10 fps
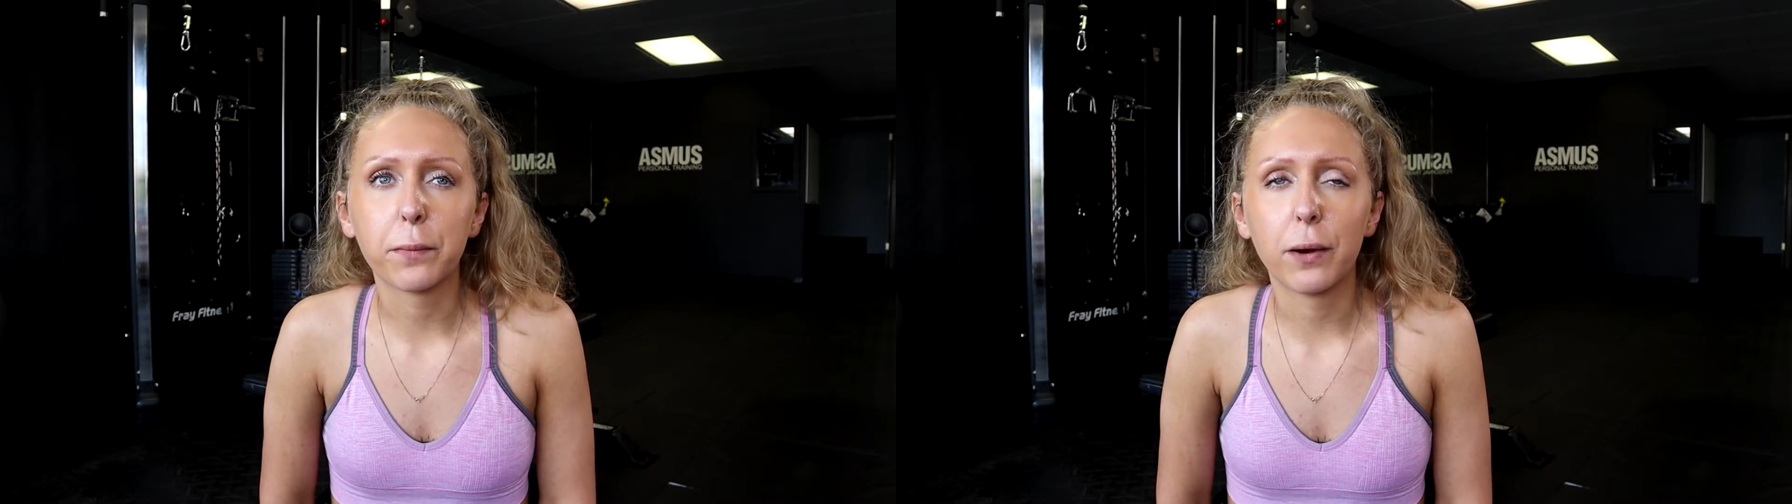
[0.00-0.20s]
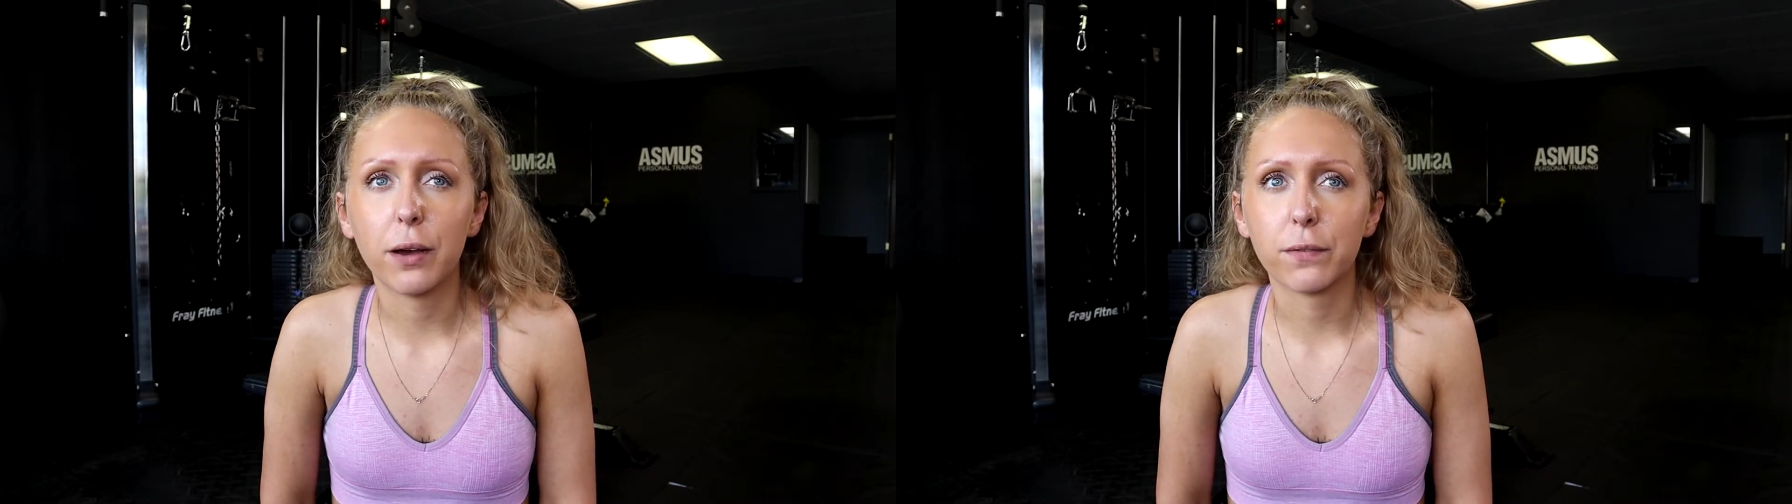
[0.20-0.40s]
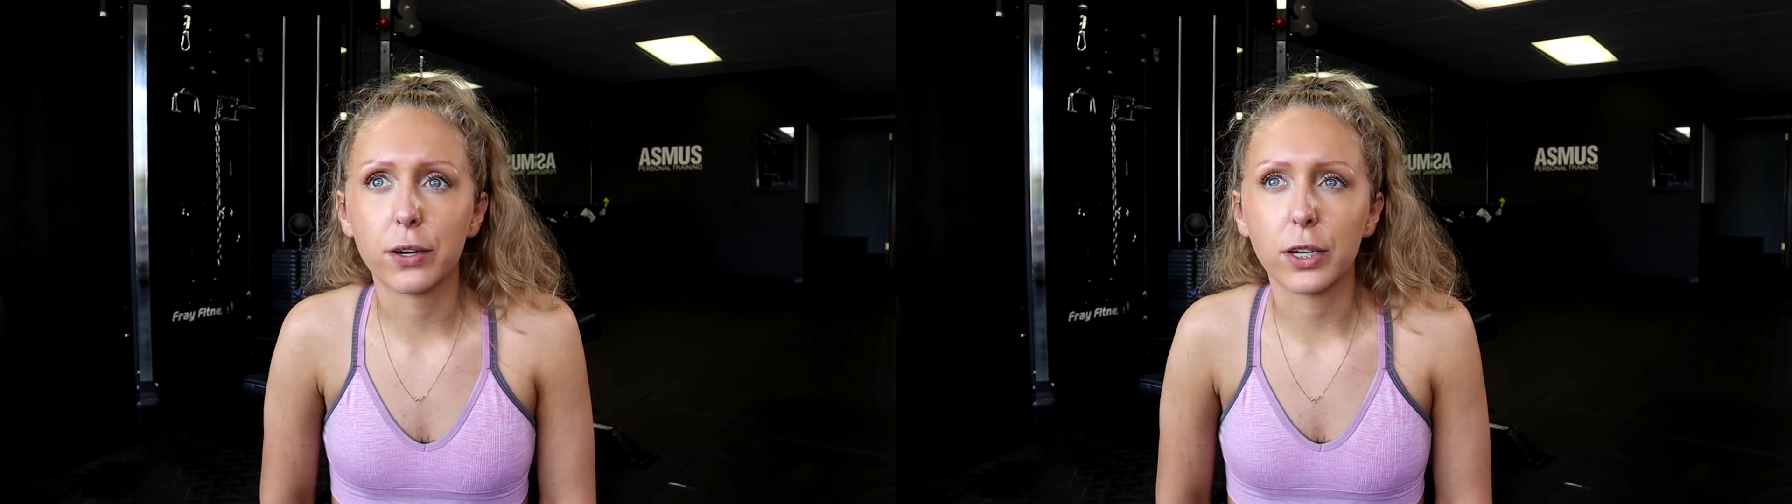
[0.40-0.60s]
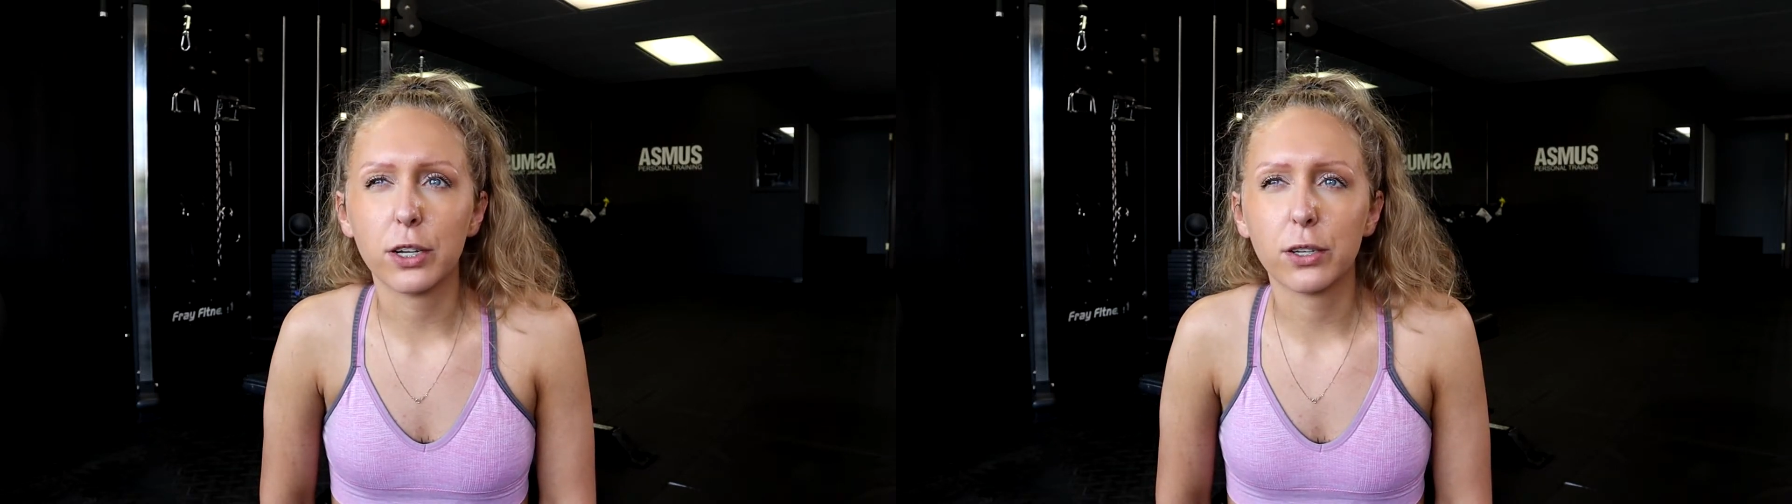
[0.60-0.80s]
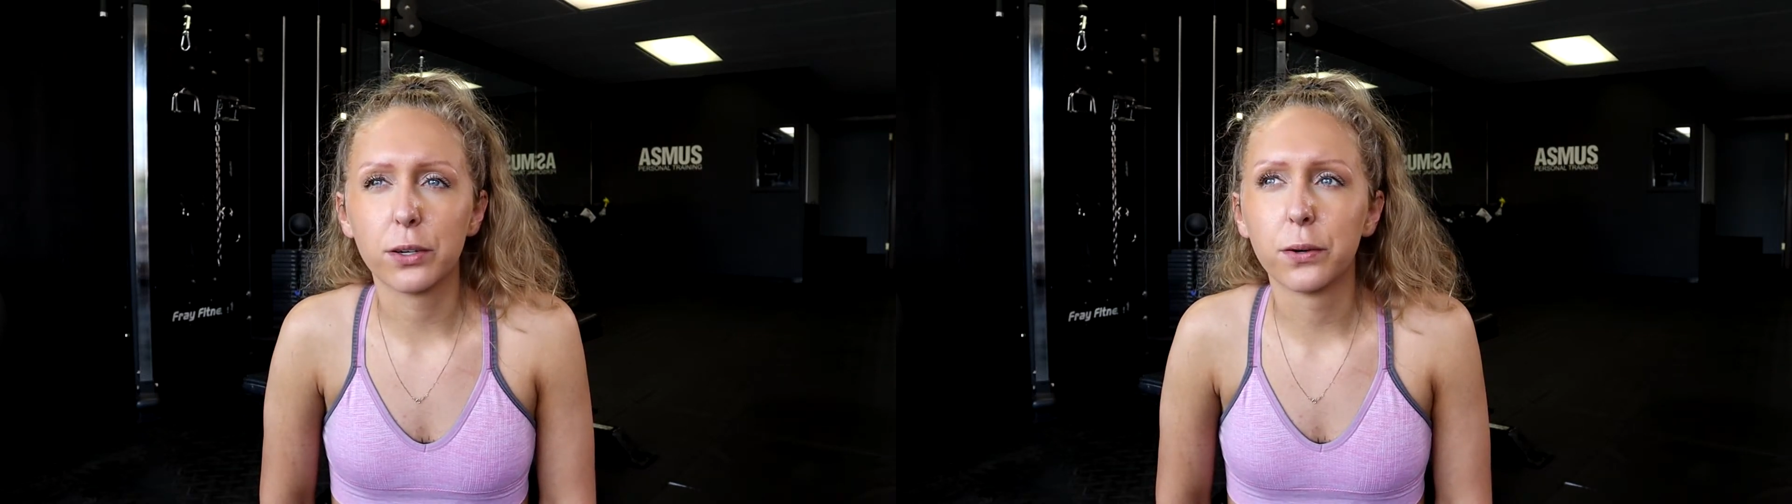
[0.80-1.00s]
whatever you
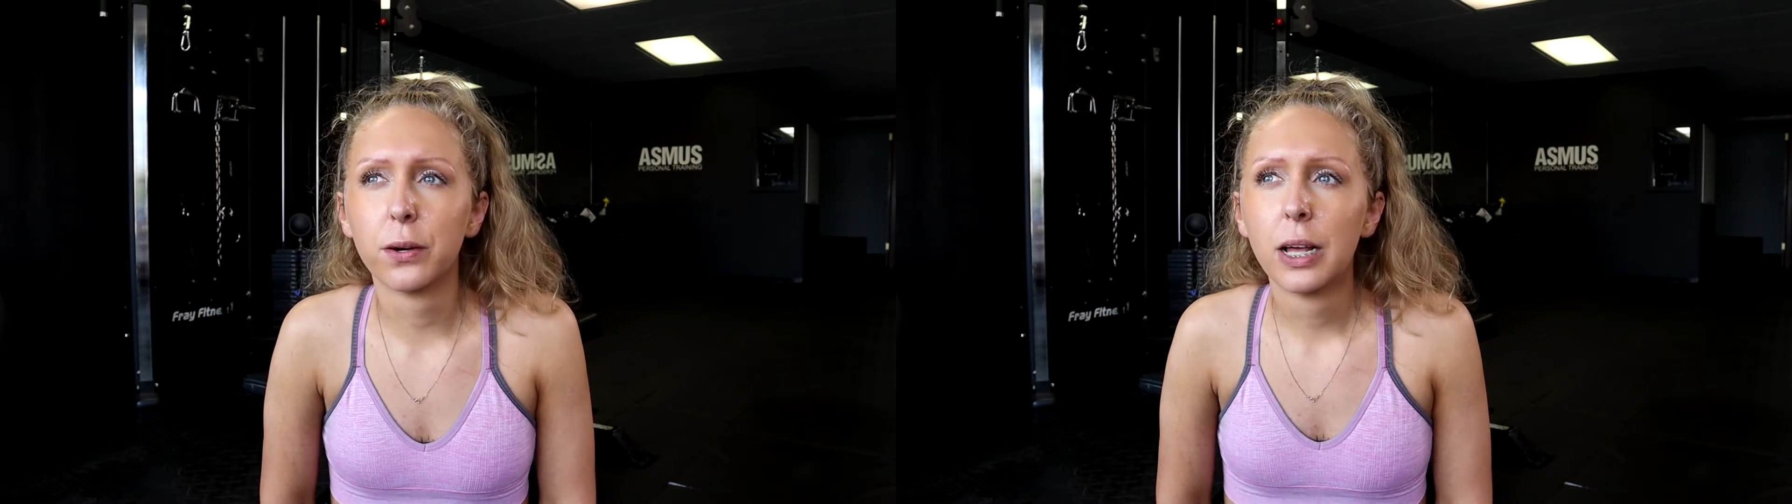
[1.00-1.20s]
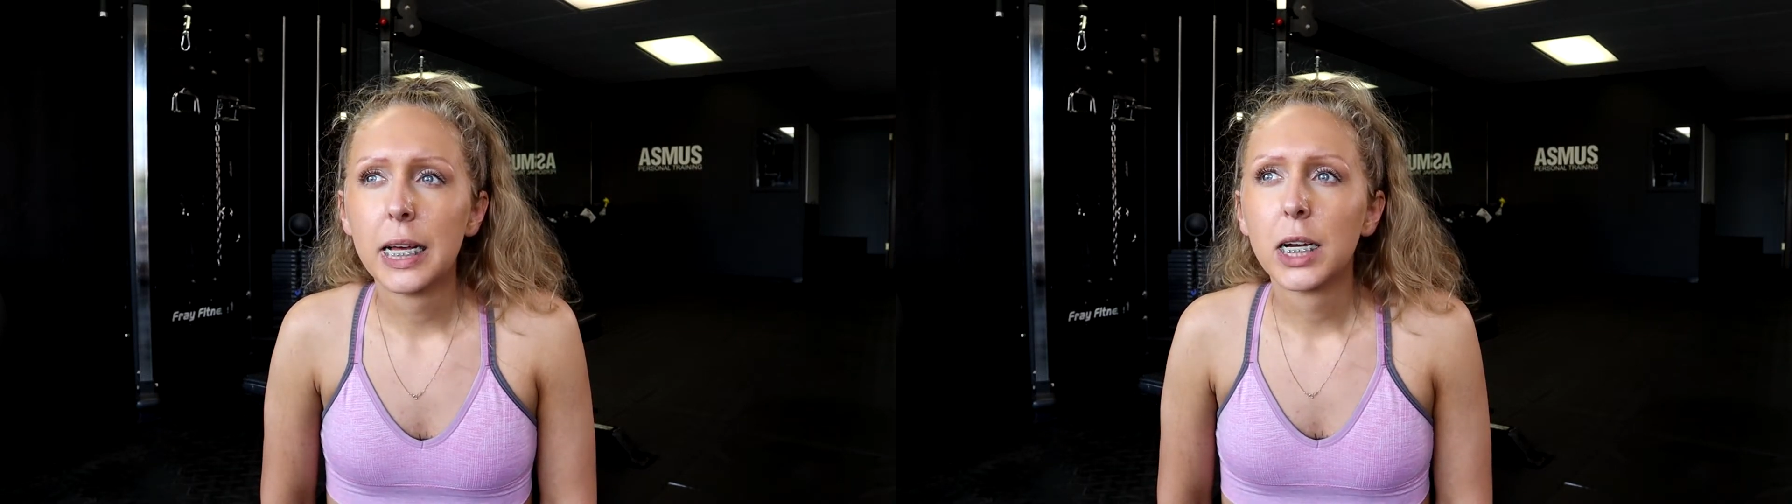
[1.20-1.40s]
do.